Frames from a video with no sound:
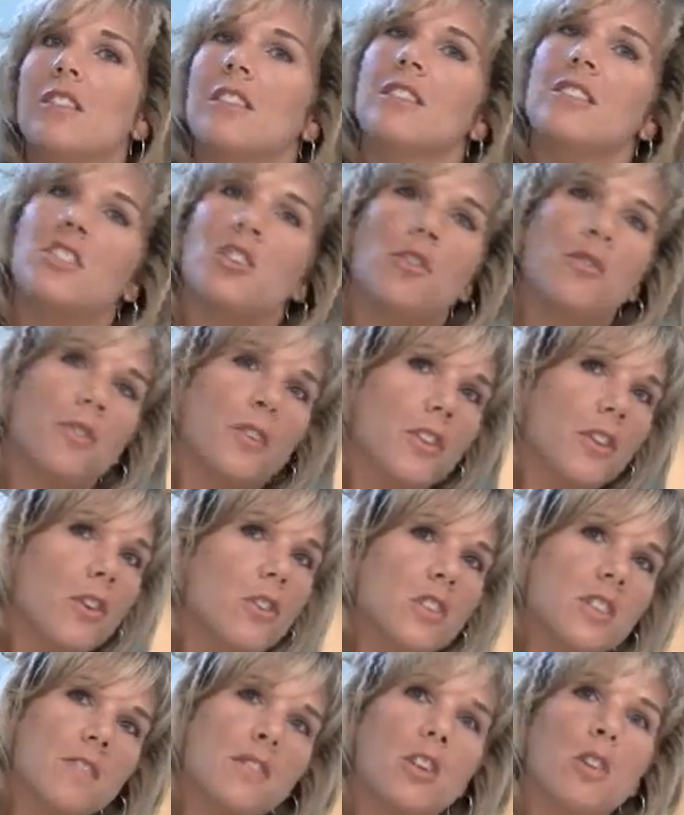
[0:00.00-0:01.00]
So for
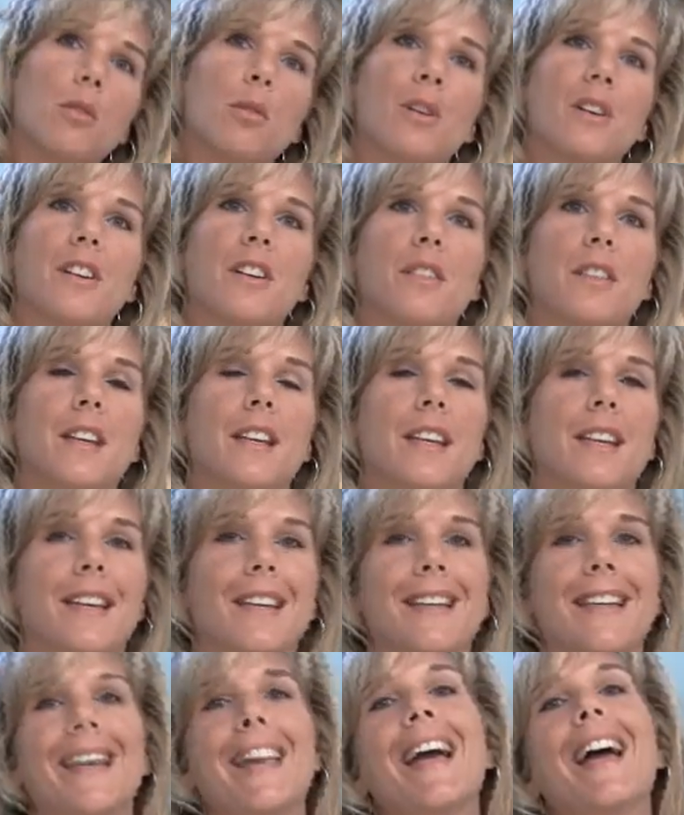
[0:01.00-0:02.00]
those of you who are
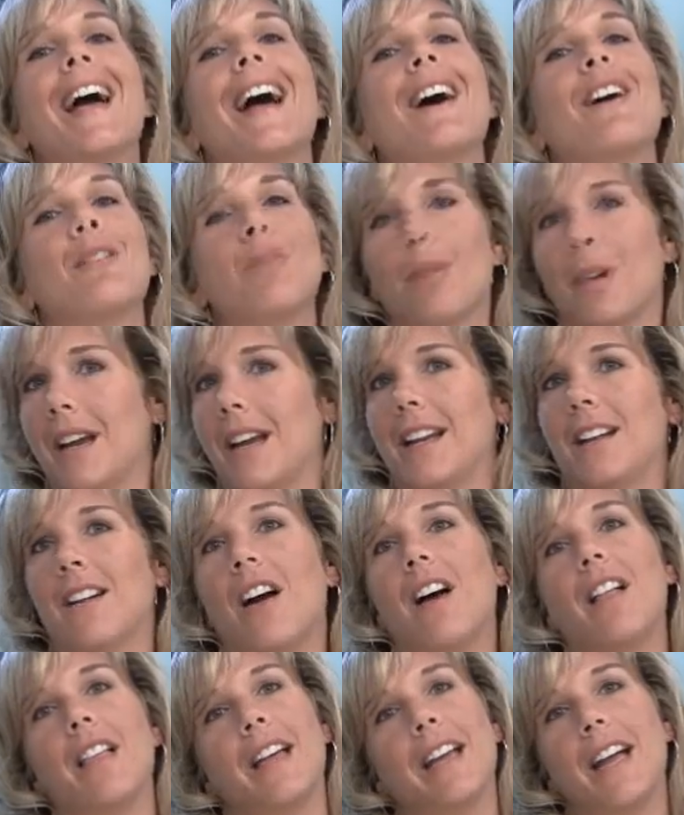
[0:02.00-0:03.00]
thinking, yeah, right,
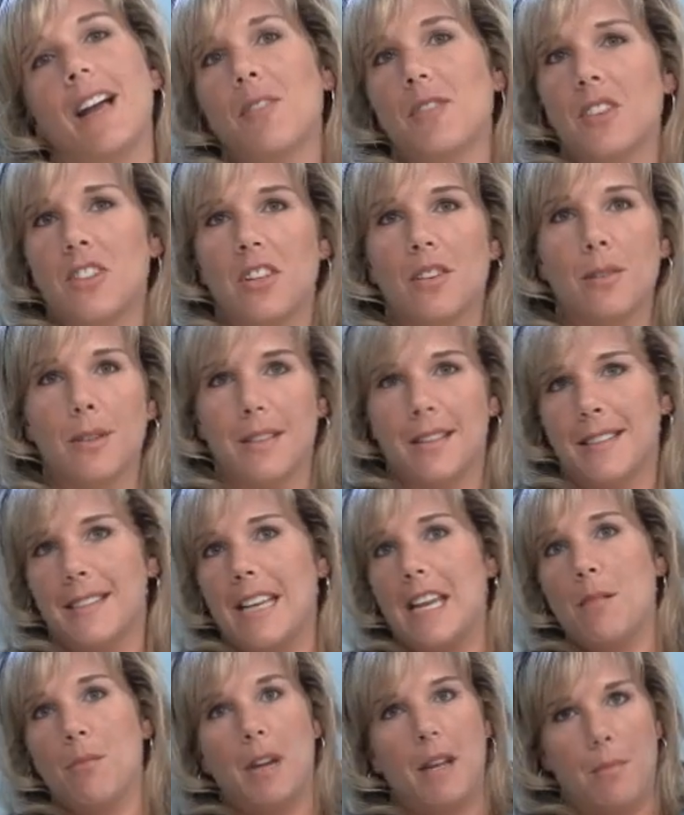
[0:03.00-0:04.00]
all I have to do is
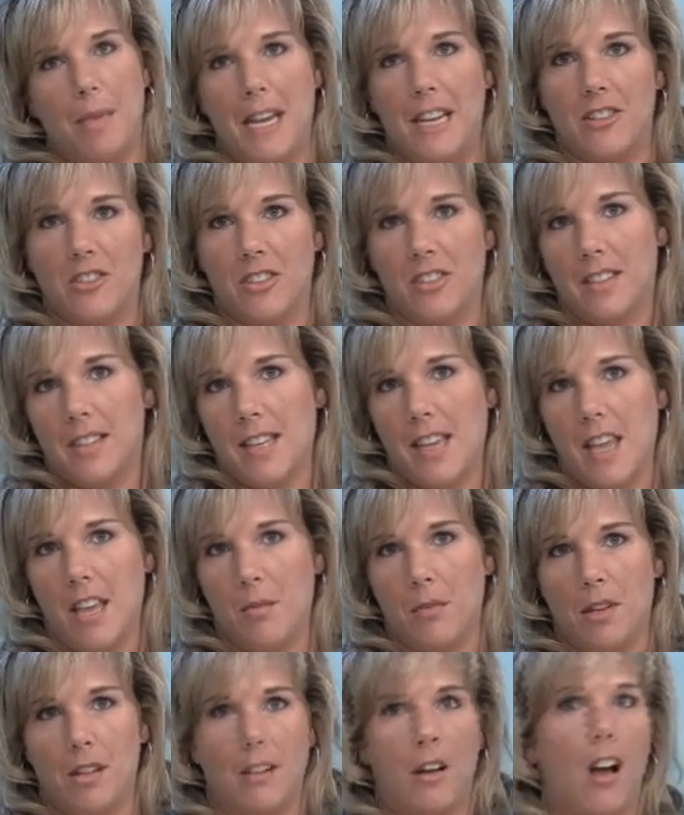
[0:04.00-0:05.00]
say my patient's
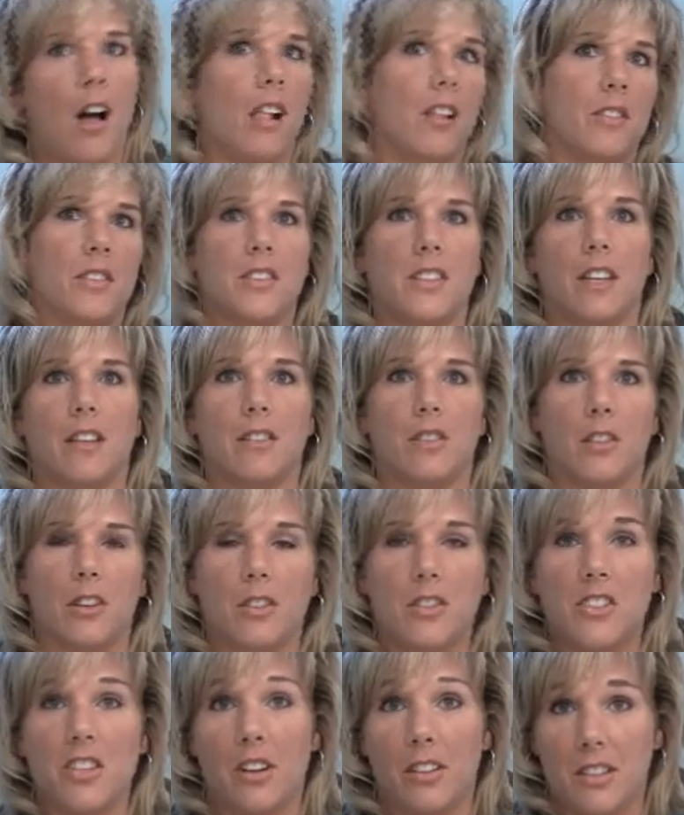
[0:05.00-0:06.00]
name and all of a sudden they'll
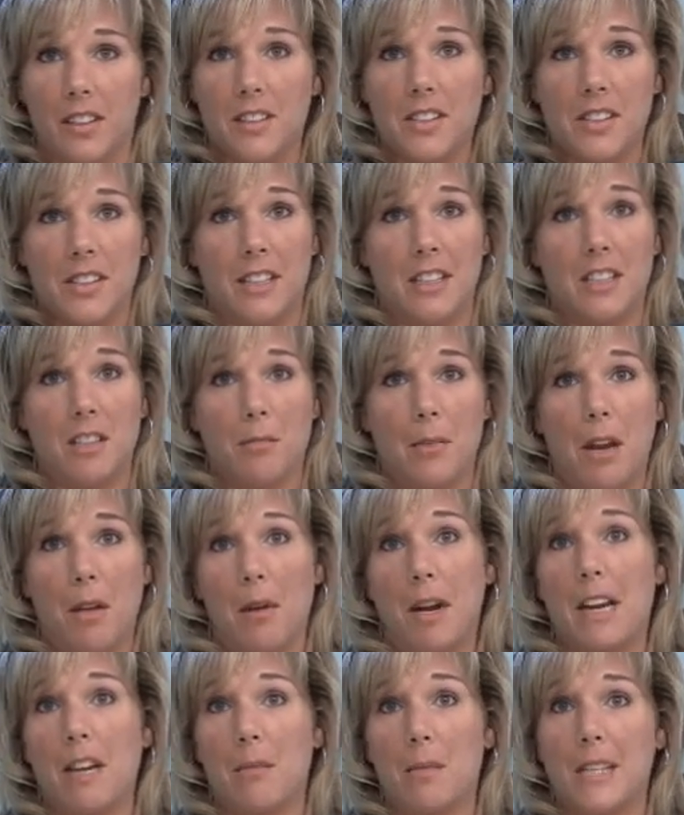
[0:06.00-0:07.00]
start listening to my
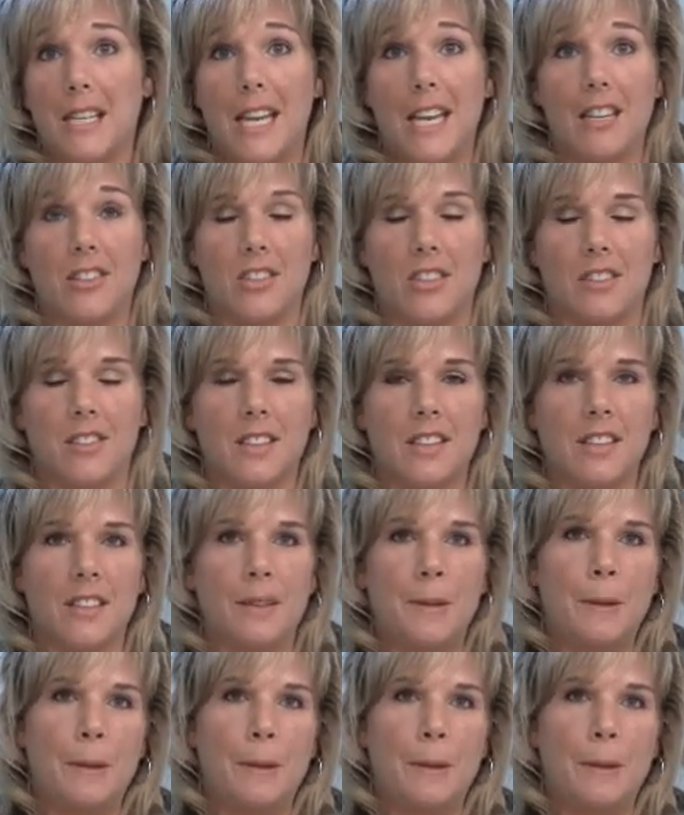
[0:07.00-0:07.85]
recommendations.